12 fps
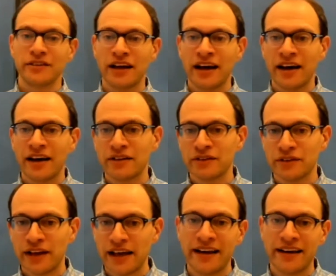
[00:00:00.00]

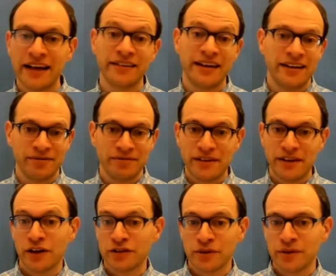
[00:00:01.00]
and
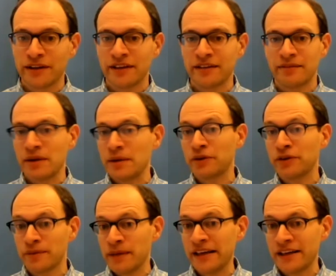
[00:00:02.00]
also in people who
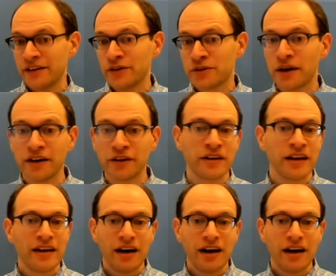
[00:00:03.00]
are making new drugs